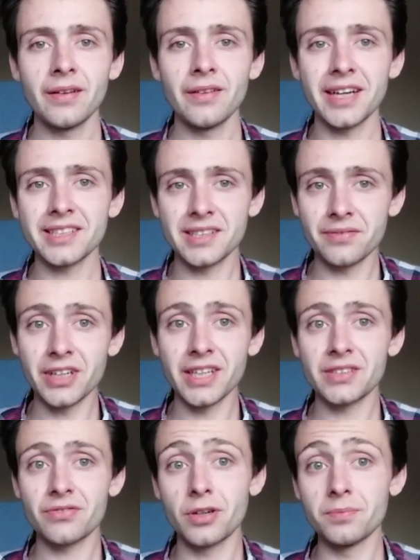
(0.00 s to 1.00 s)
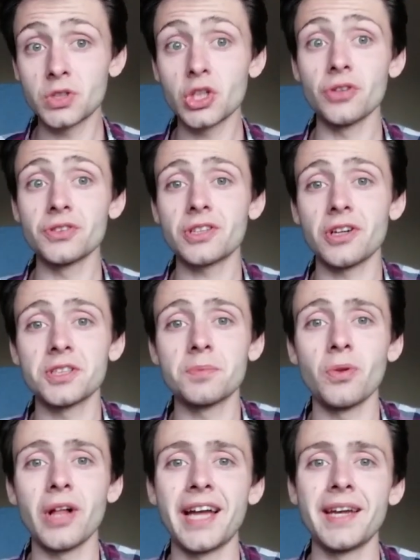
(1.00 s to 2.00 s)
That's a verse from John's
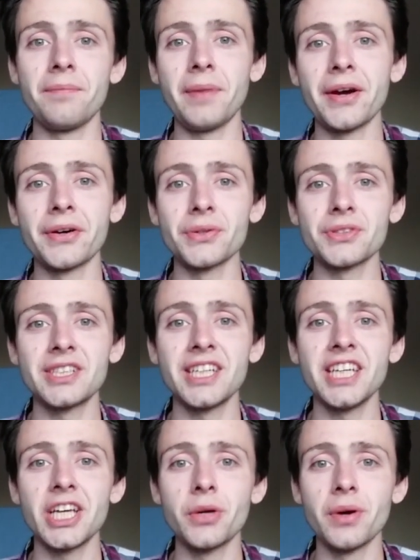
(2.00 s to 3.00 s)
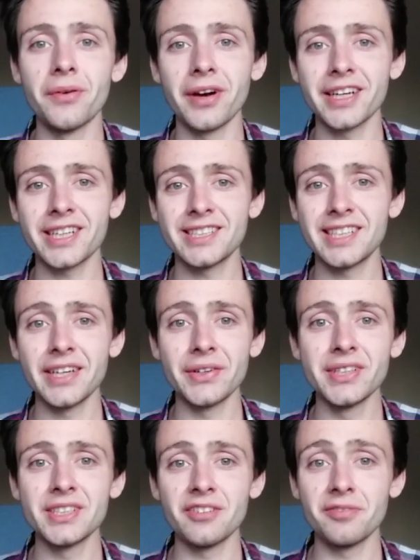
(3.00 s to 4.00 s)
Gospel, and Imperial CU are running a
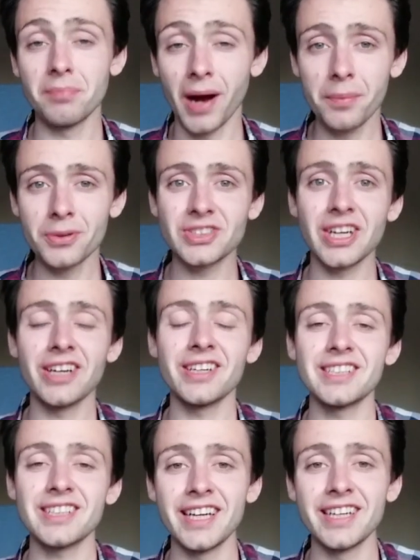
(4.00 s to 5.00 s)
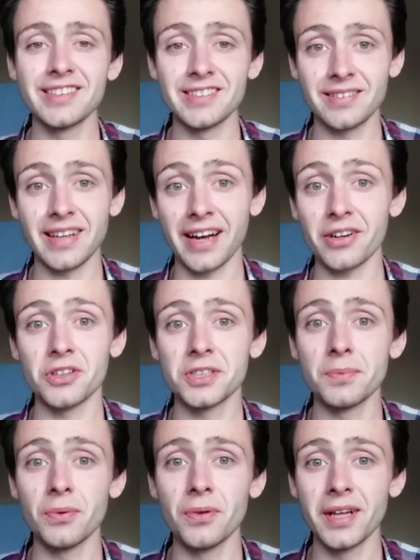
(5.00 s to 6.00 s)
series of Bible studies in that
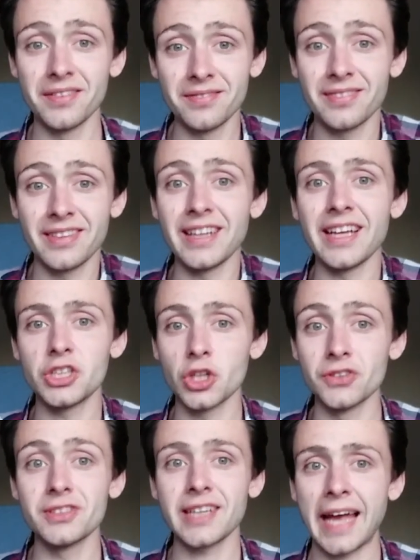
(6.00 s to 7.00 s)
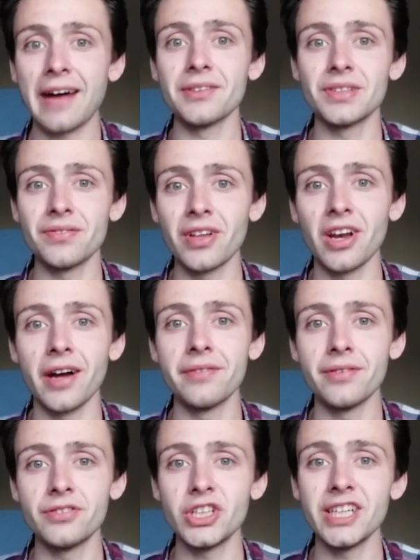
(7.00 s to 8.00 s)
Gospel, in John's account of the
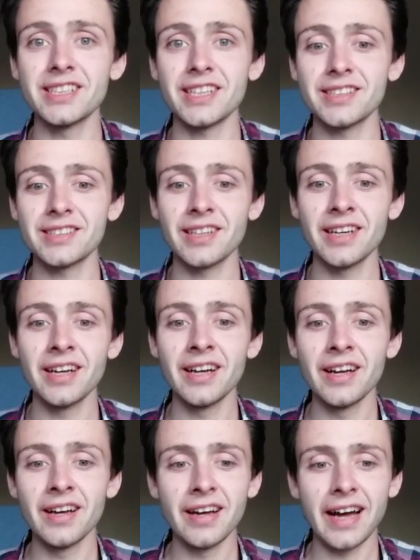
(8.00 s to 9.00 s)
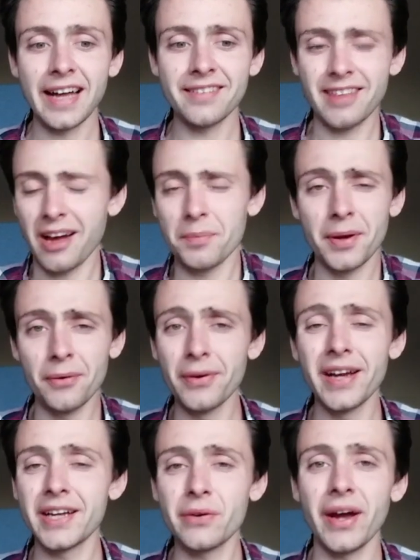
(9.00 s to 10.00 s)
life of Jesus. And that would be a
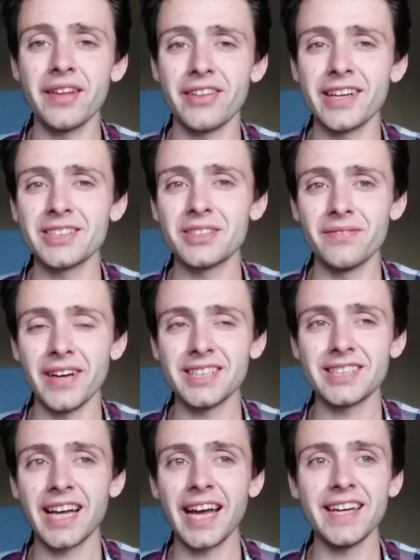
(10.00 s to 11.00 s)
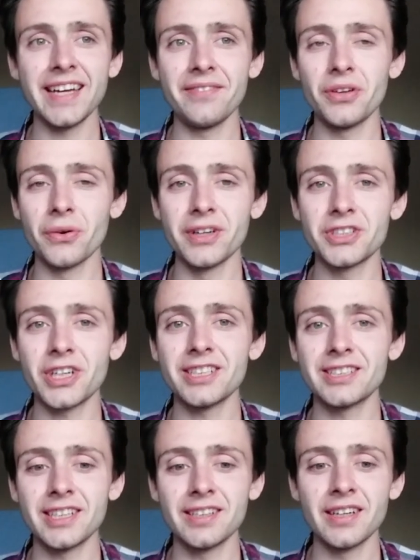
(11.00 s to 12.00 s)
really great thing to investigate if you're
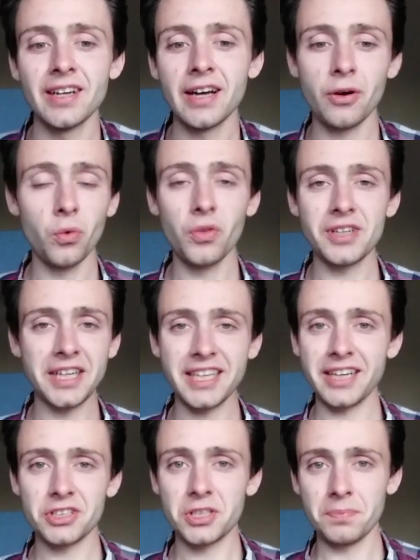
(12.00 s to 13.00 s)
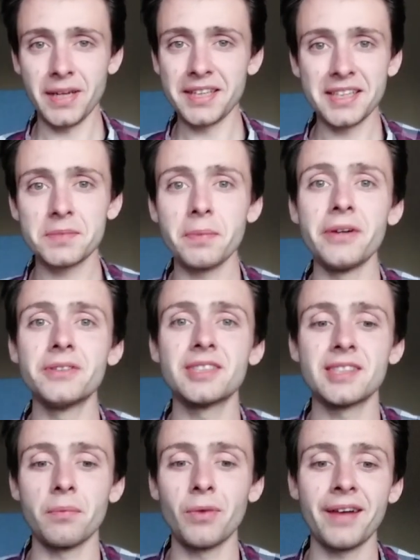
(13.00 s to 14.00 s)
interested. All the details should be in this
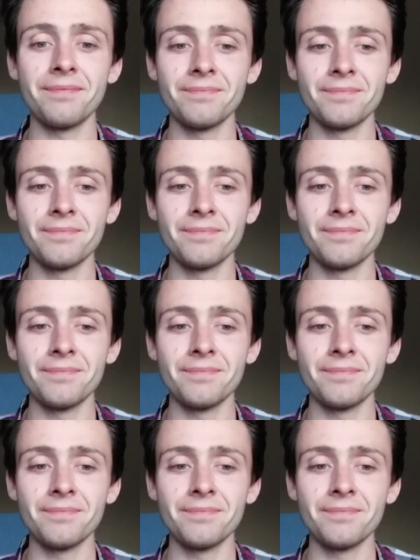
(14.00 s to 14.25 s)
post somewhere.